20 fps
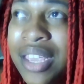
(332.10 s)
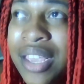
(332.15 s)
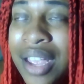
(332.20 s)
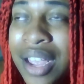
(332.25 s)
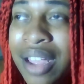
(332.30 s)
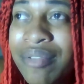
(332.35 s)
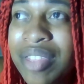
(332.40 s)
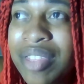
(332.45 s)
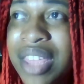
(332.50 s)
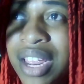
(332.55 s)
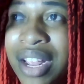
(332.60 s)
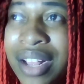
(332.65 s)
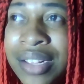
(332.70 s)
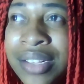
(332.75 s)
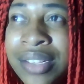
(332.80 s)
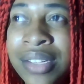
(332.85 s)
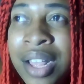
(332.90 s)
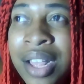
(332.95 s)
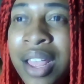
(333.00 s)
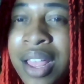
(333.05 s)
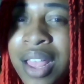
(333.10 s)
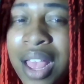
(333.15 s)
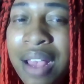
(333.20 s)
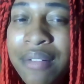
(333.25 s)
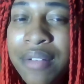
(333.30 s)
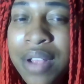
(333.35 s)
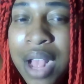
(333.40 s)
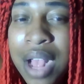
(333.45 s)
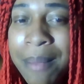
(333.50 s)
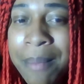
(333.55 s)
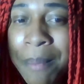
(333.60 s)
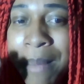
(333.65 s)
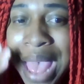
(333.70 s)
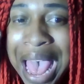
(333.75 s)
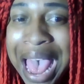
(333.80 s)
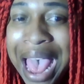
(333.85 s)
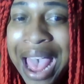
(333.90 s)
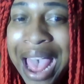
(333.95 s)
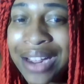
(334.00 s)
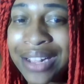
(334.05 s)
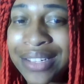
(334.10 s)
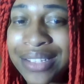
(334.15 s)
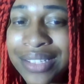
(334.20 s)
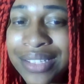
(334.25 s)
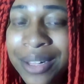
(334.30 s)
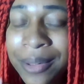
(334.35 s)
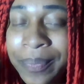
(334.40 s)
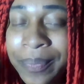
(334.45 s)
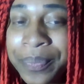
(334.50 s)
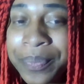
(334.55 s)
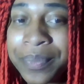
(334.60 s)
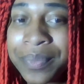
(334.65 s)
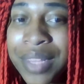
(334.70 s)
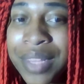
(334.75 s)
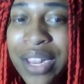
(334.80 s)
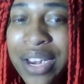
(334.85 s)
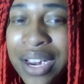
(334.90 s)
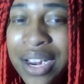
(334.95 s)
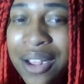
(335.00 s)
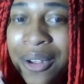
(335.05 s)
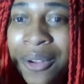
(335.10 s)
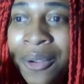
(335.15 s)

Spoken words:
of things of comebacks, you know,